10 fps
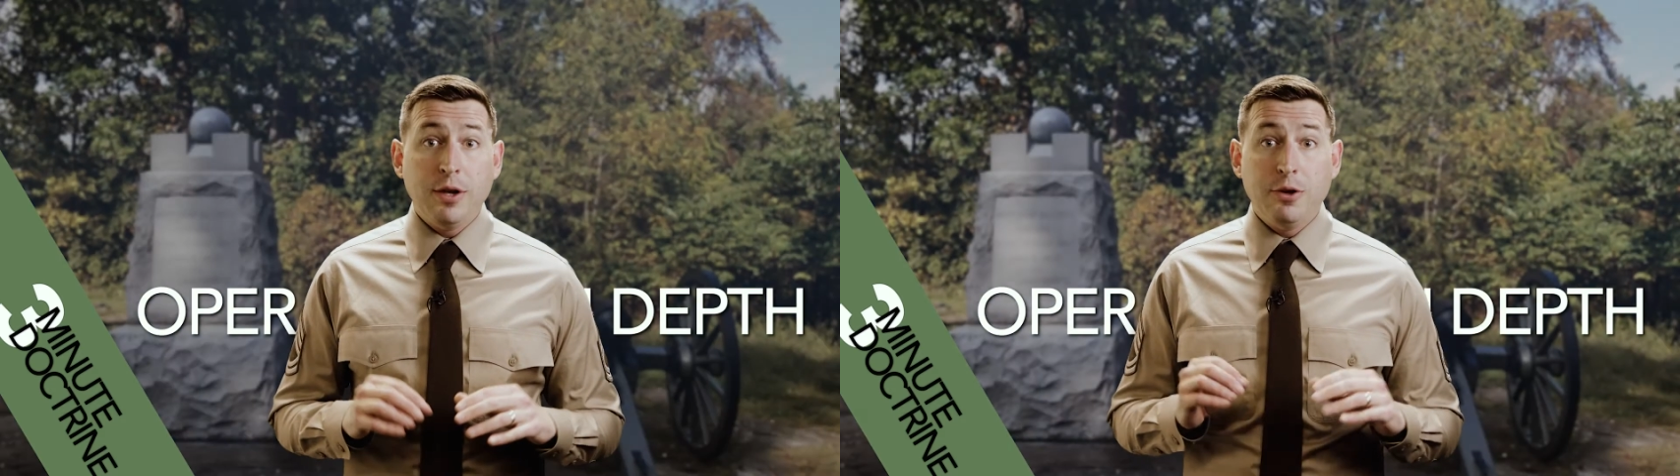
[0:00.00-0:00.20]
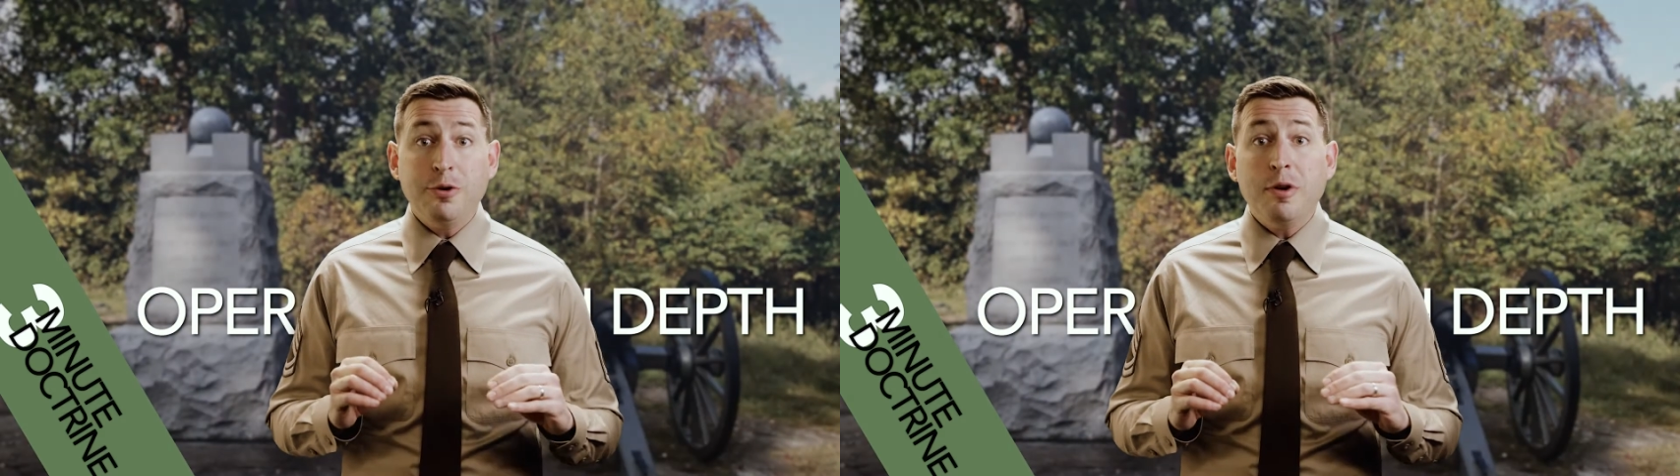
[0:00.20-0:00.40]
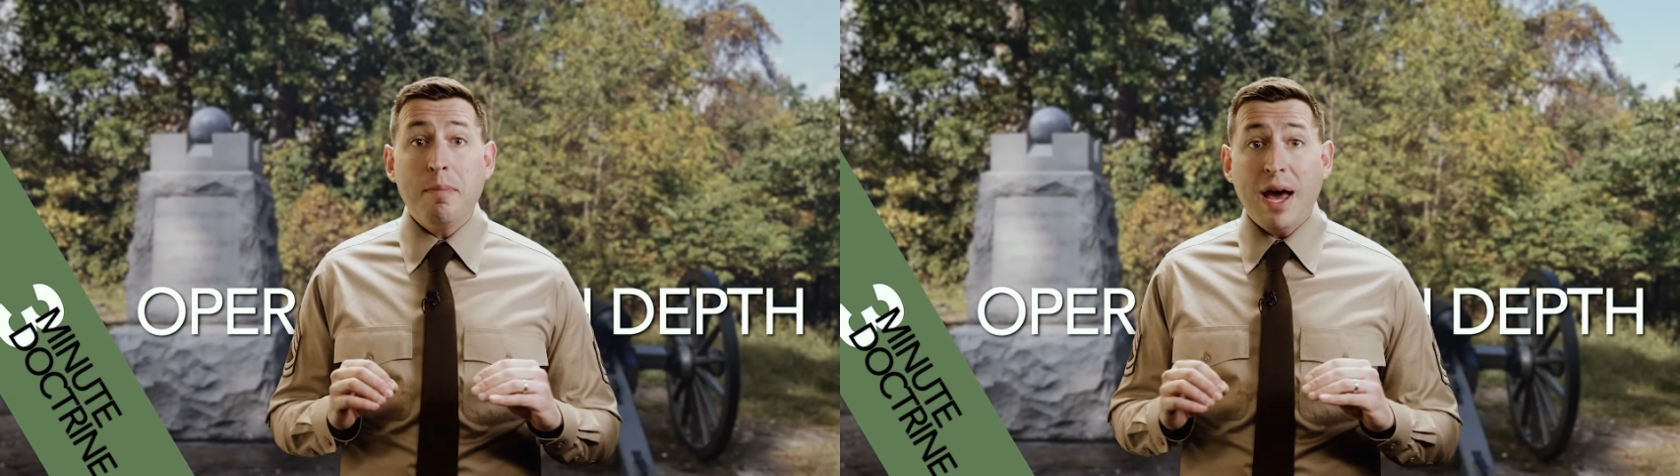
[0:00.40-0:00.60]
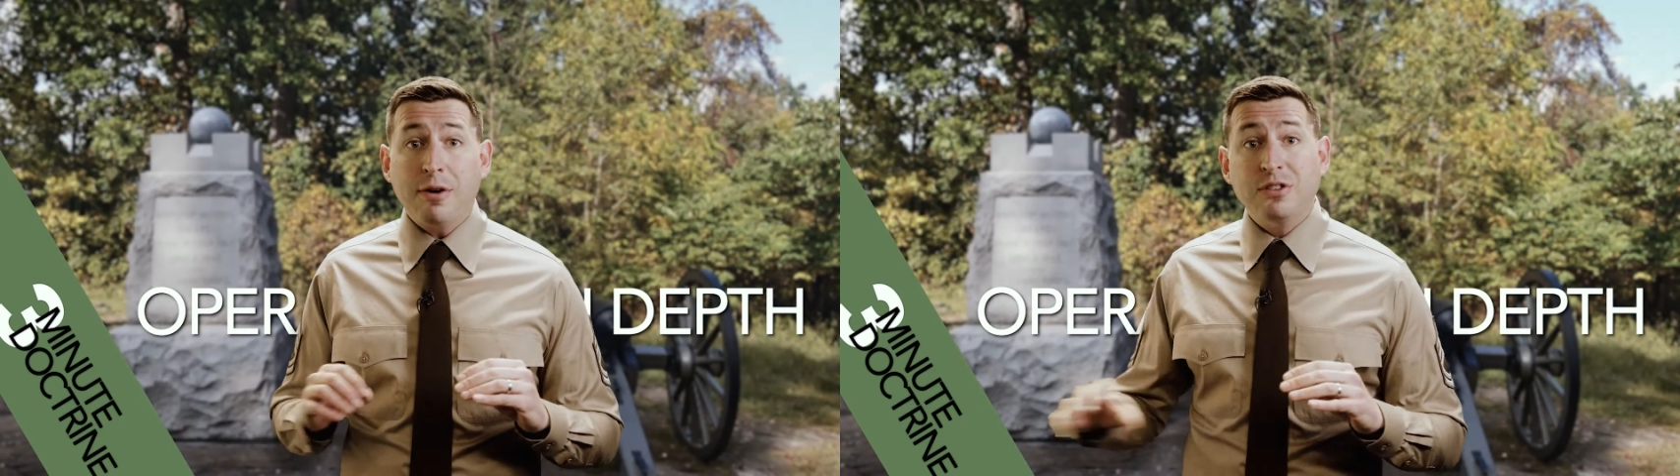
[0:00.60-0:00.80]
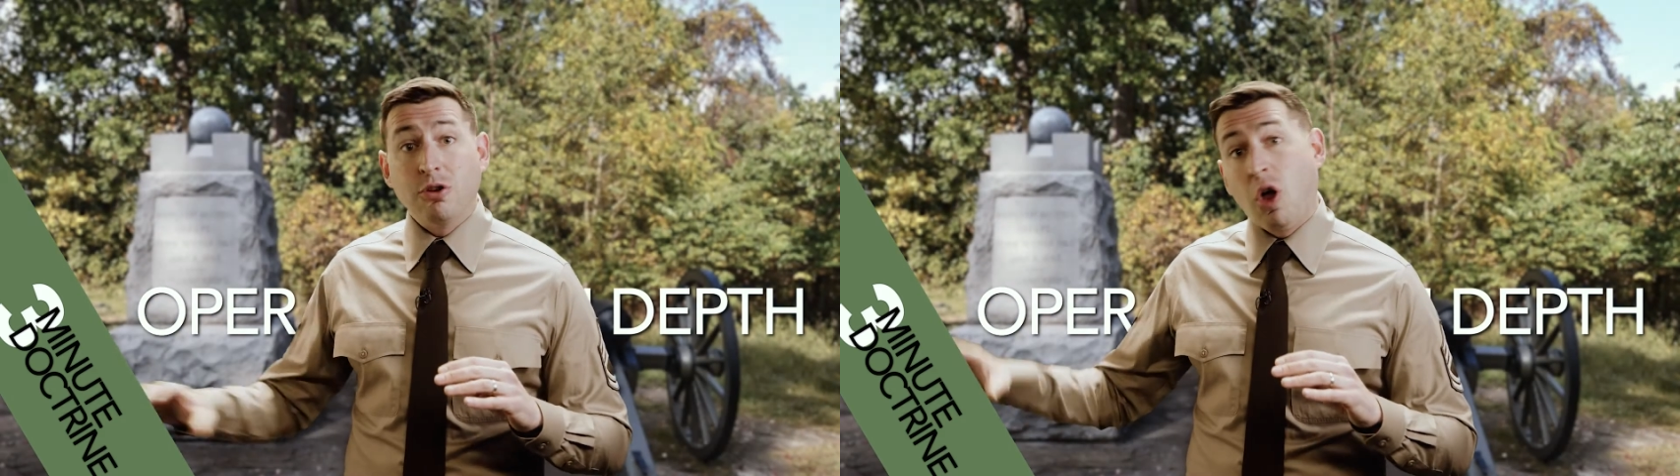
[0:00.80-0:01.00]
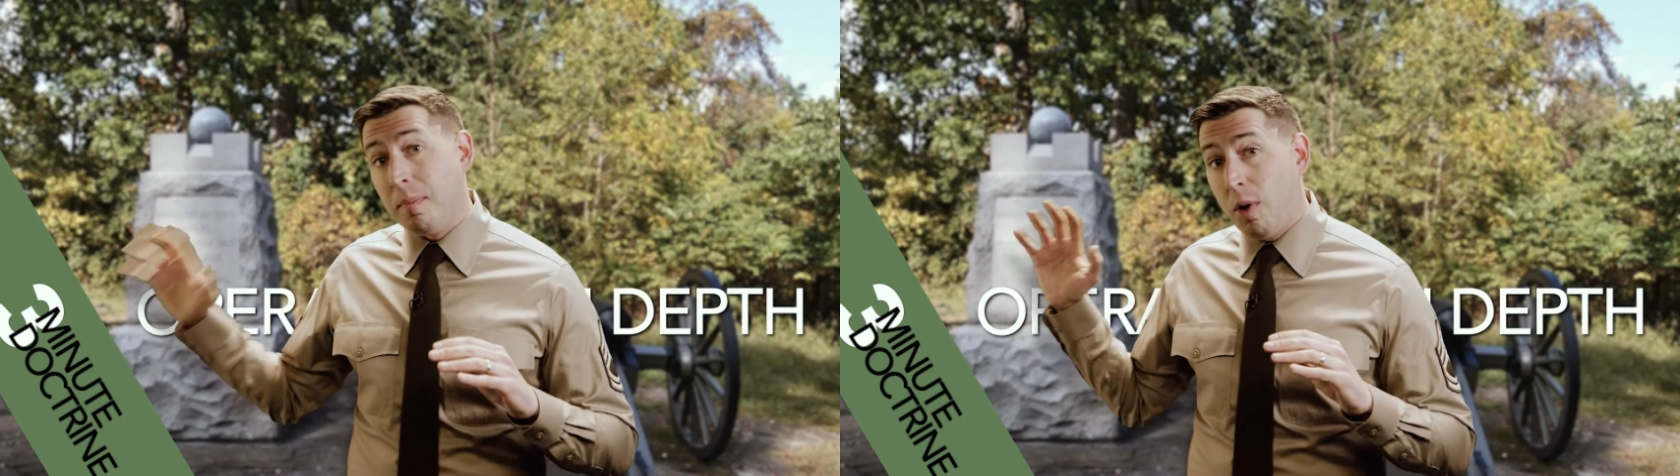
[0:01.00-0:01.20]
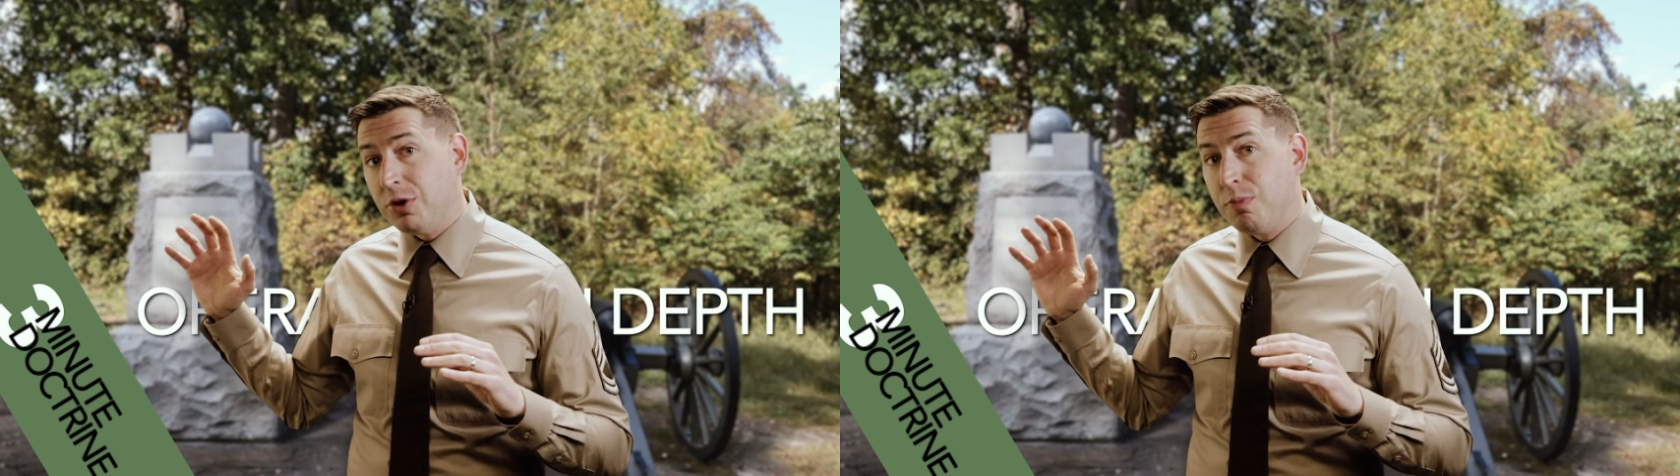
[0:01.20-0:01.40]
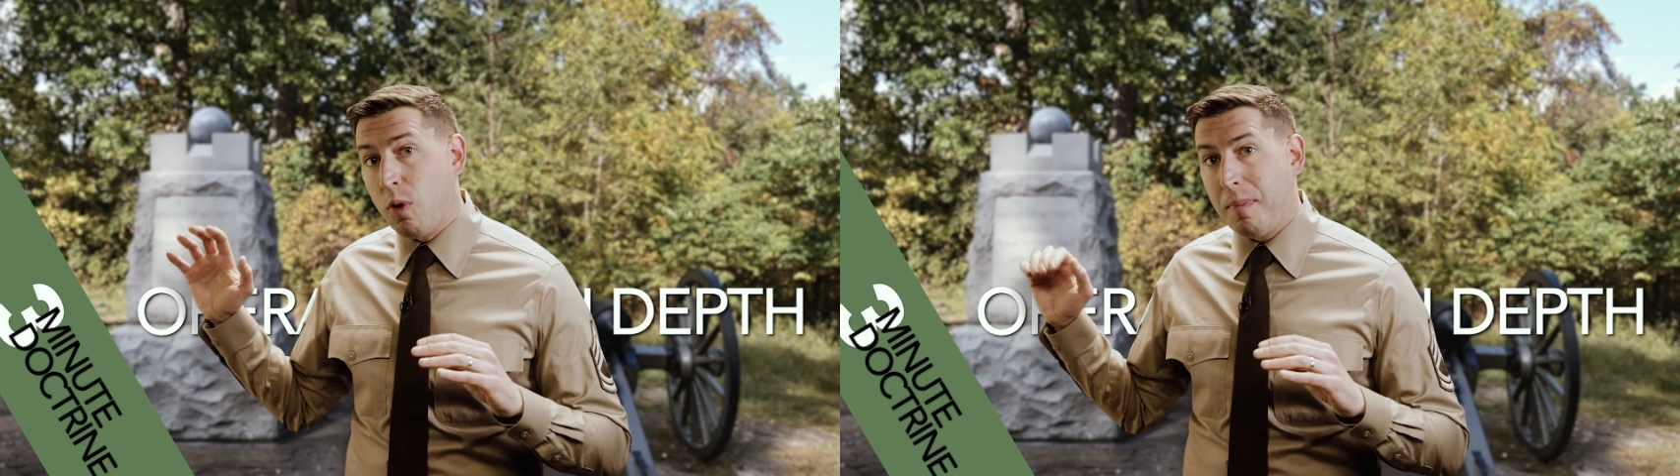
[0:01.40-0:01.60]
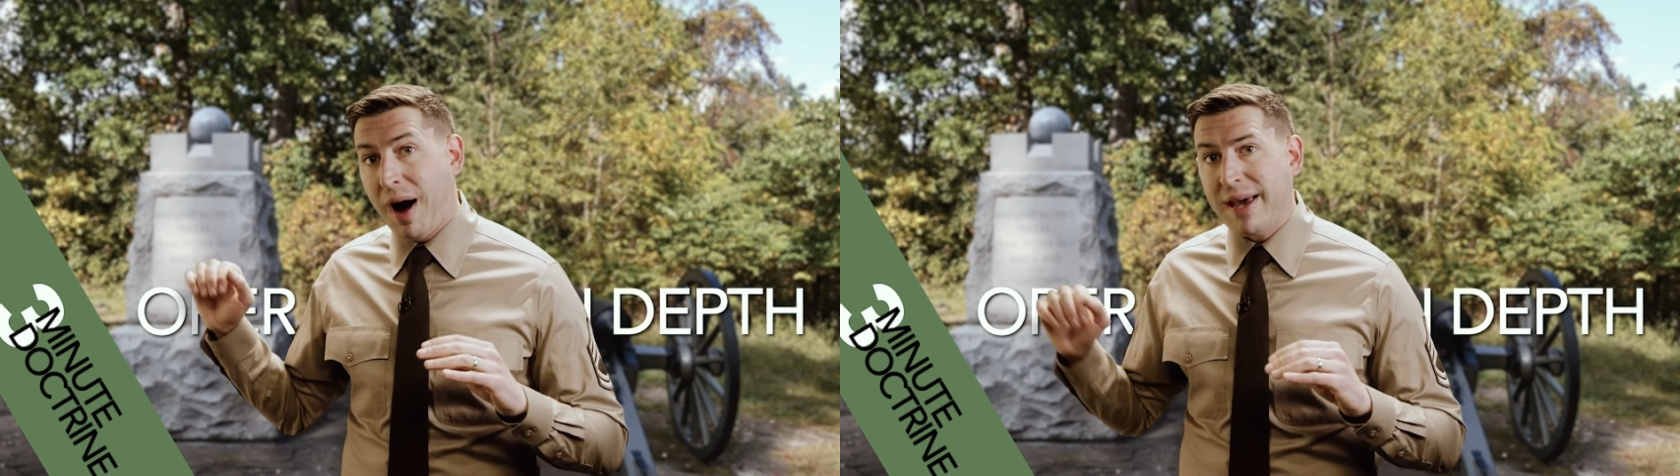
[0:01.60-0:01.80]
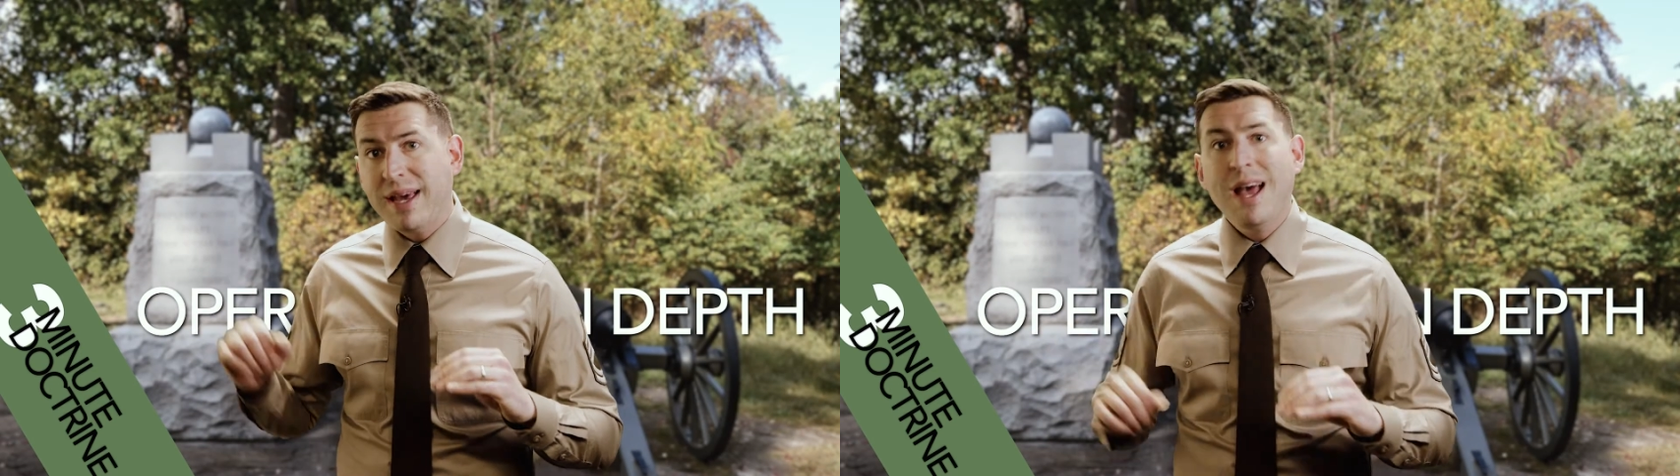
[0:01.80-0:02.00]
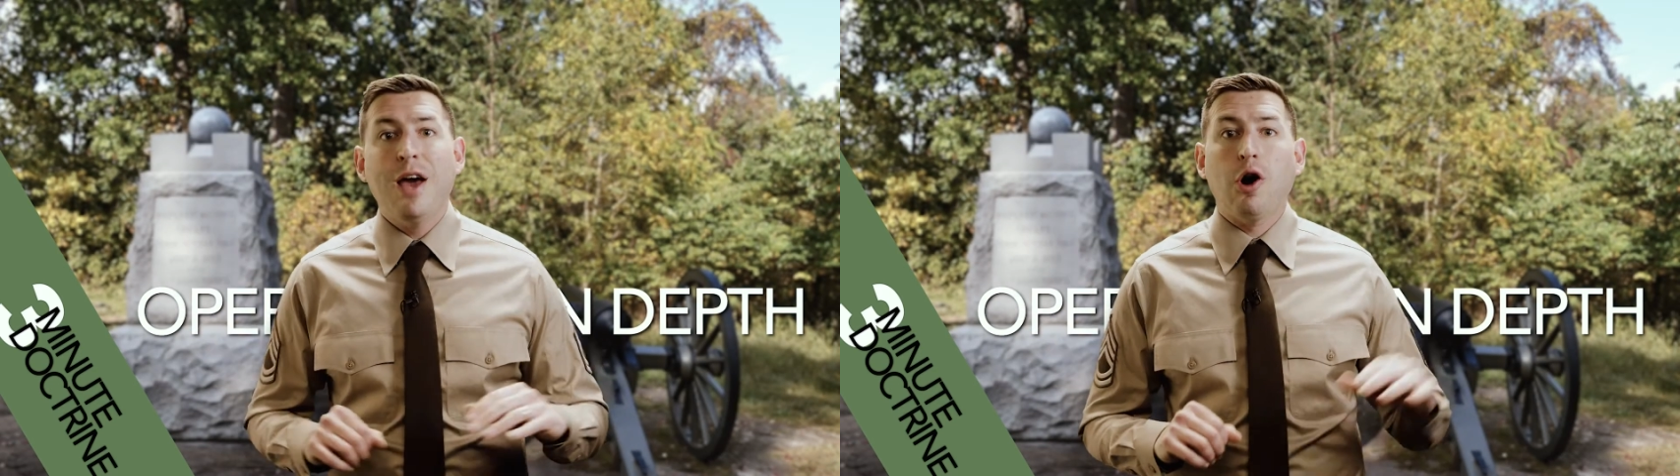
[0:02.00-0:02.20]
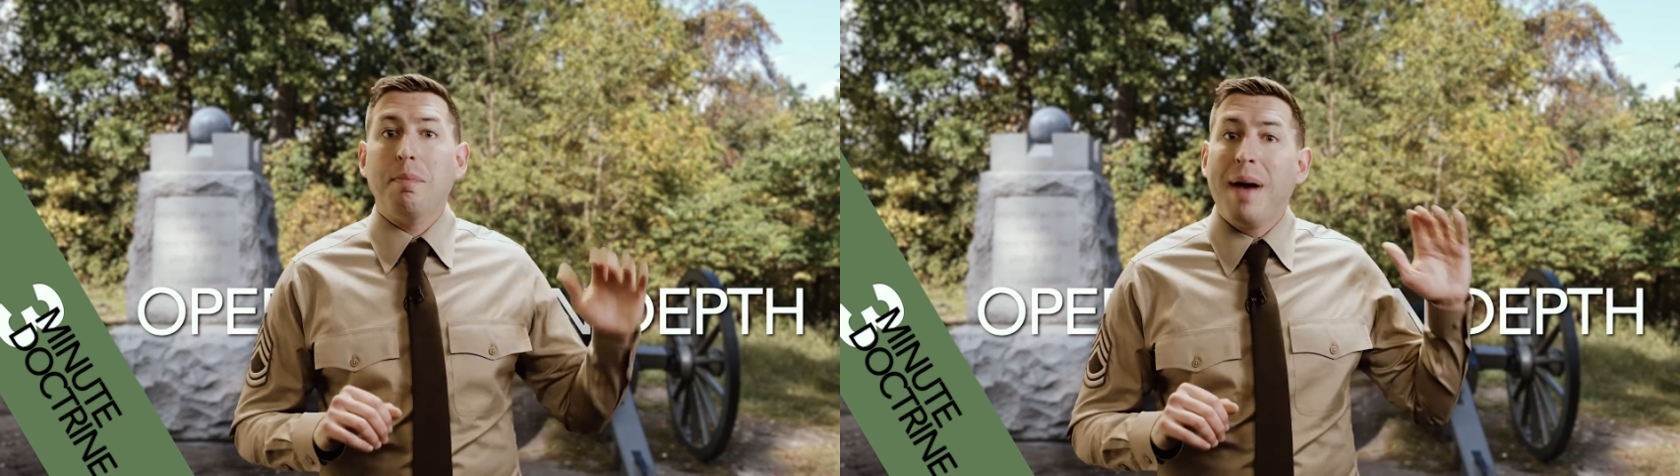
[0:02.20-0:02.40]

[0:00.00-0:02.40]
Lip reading: Union batteries along Baltimore Pike and on